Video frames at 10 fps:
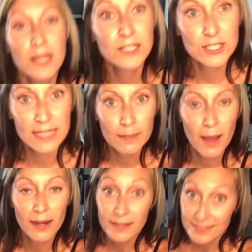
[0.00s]
Just think
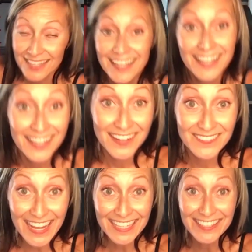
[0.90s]
about it, because if
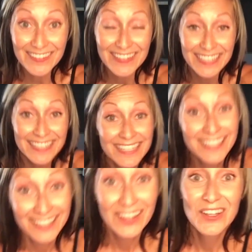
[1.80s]
they can do it,
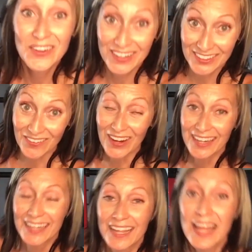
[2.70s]
you can do it.
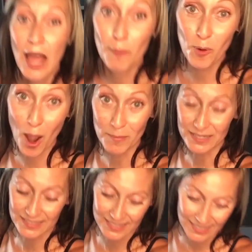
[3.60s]
I promise.